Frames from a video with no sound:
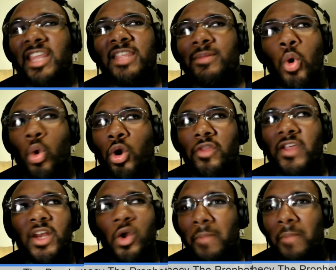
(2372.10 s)
in order, they
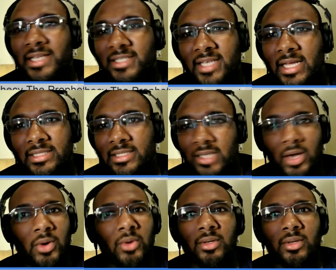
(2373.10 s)
don't make sense.
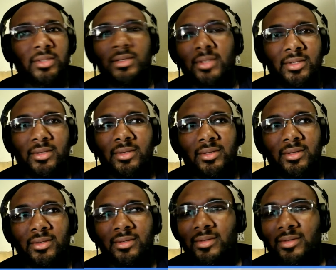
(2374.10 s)
So. Yeah,